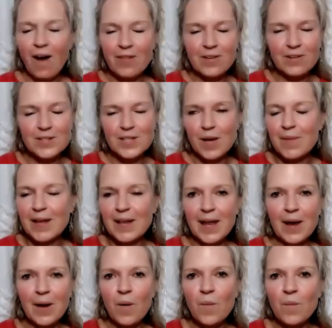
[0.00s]
author summit?
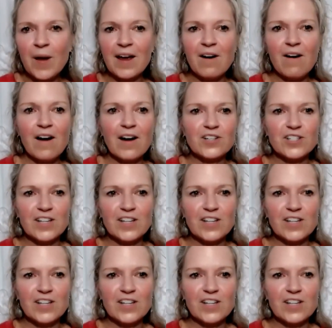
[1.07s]
Like, oh my gosh,